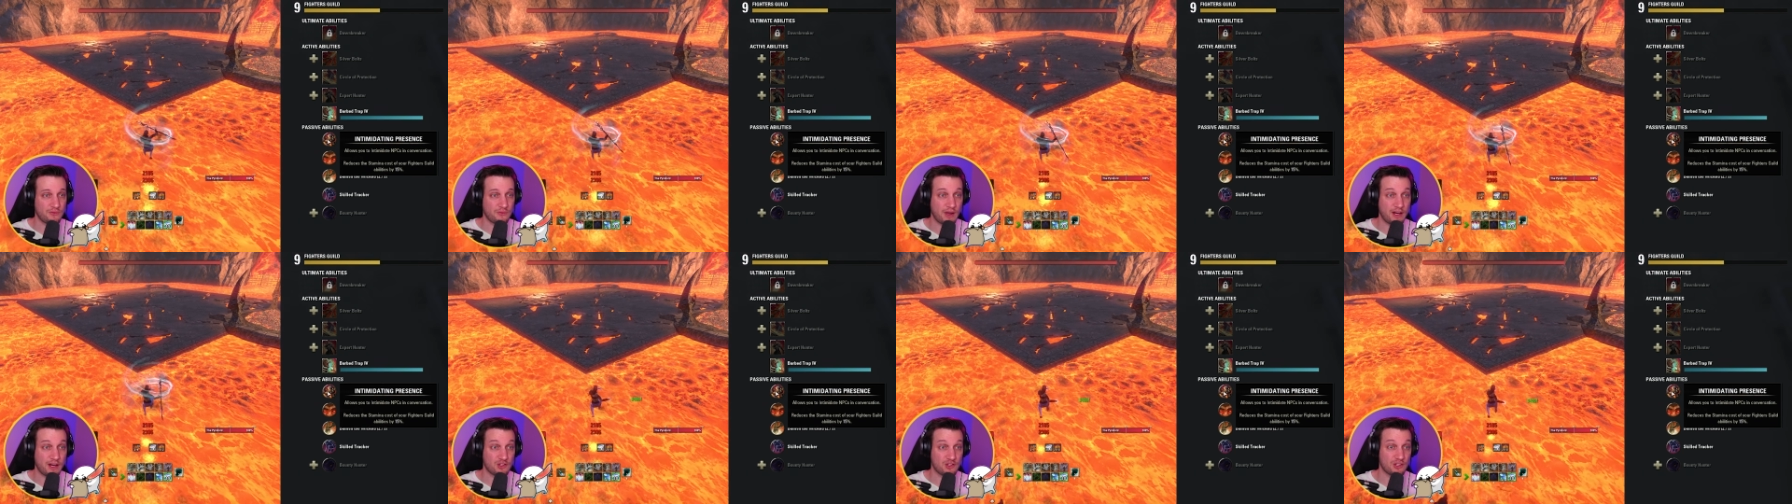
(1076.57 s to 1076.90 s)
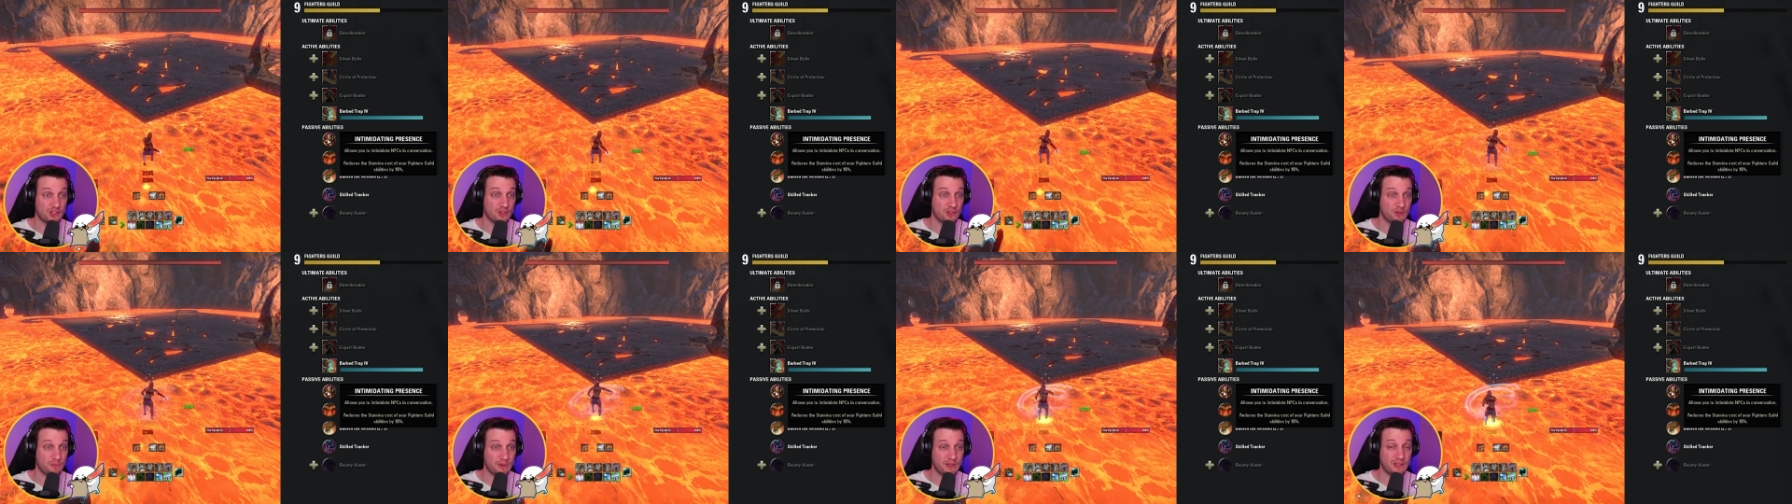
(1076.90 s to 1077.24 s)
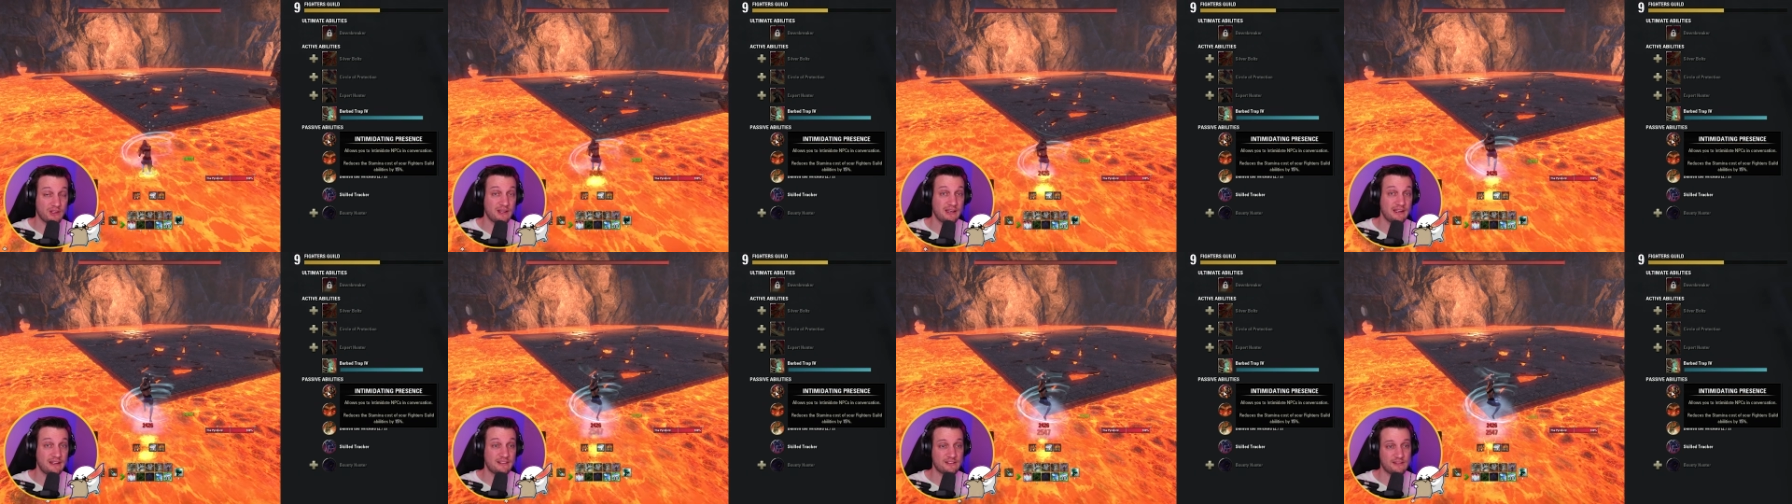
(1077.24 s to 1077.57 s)
Fighters Guild
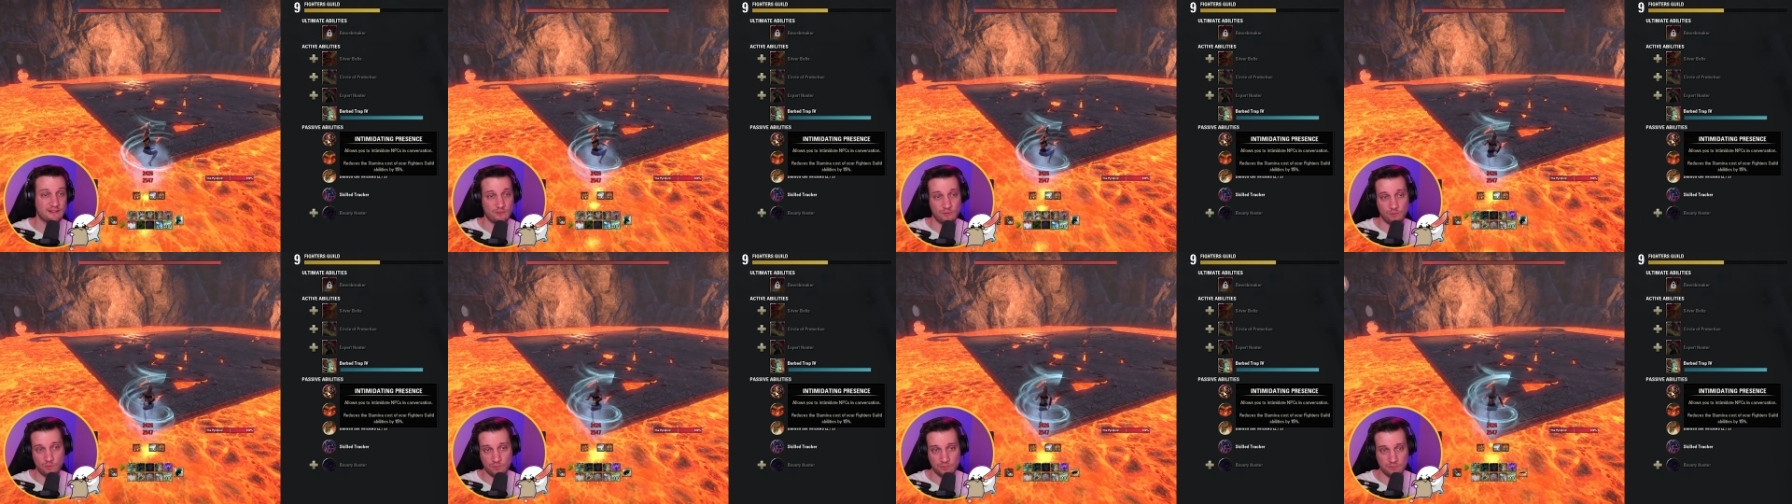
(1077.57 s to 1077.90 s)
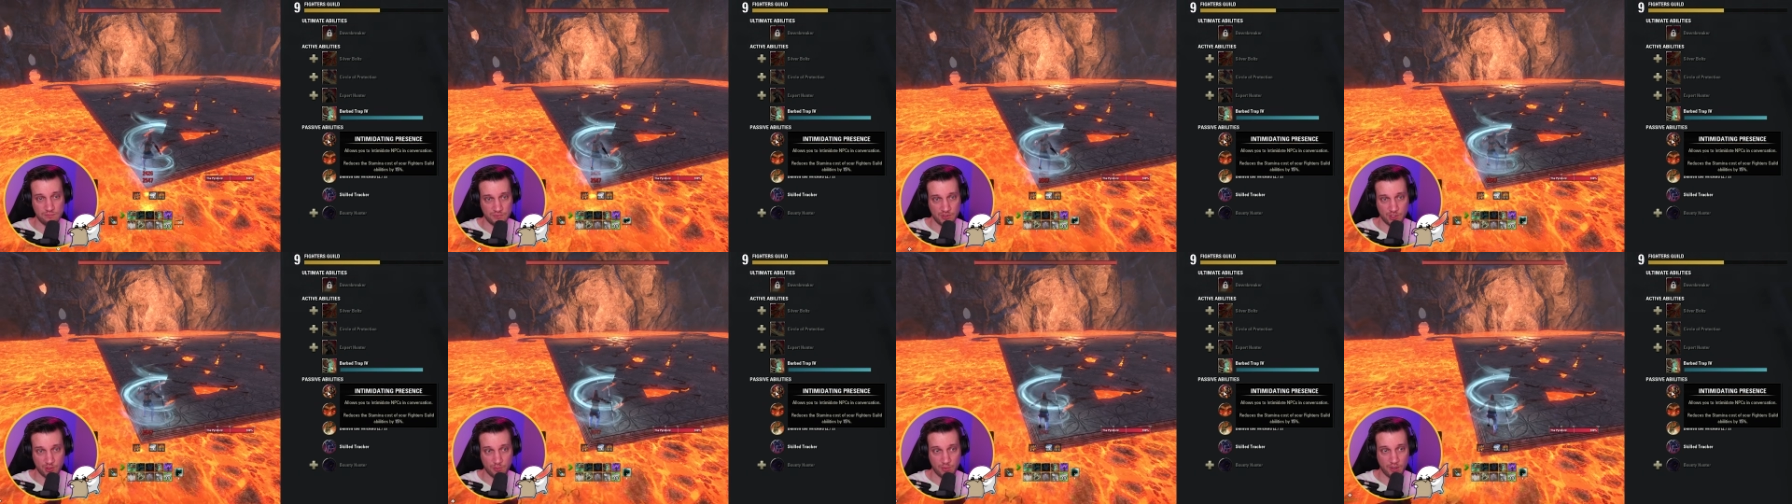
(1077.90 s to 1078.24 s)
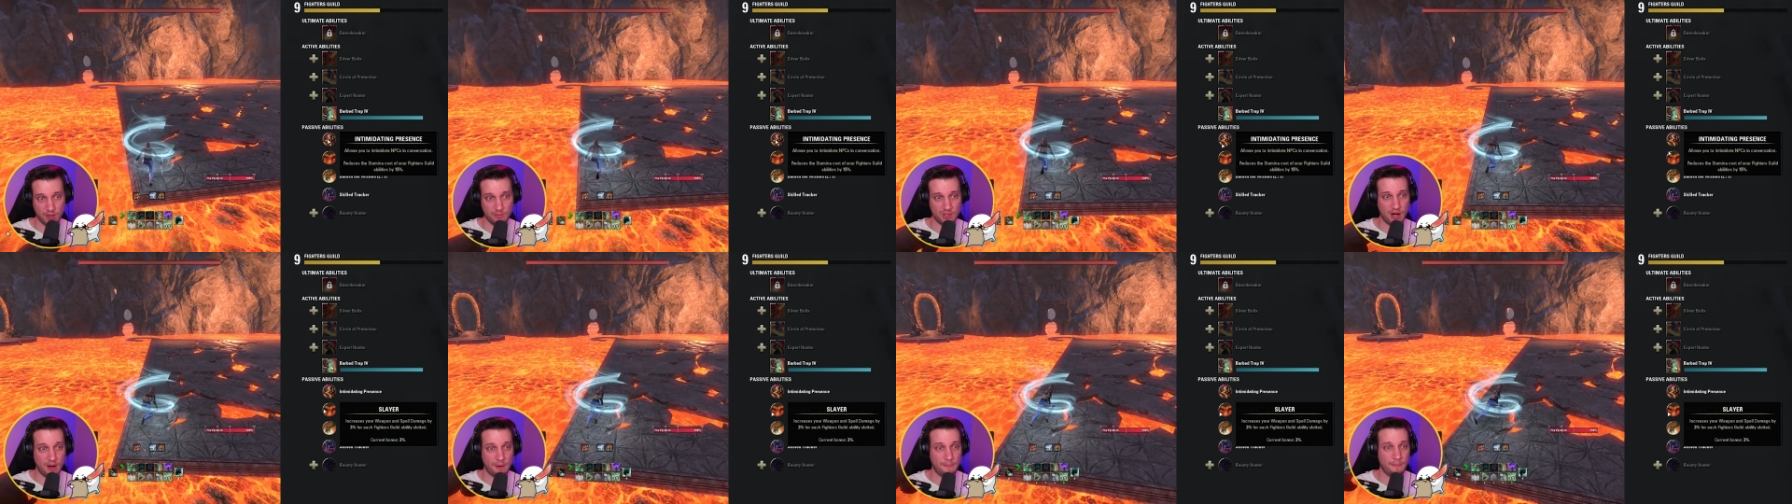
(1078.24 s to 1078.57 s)
abilities, your
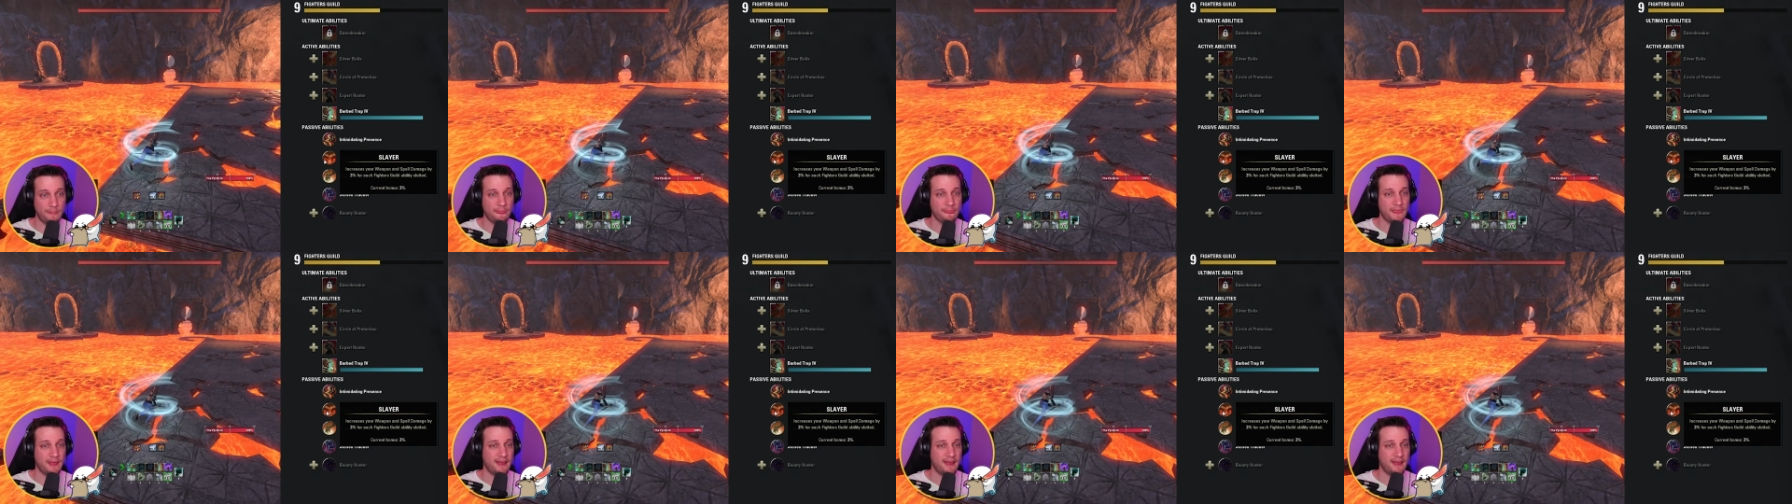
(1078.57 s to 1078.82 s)
Barb Trap.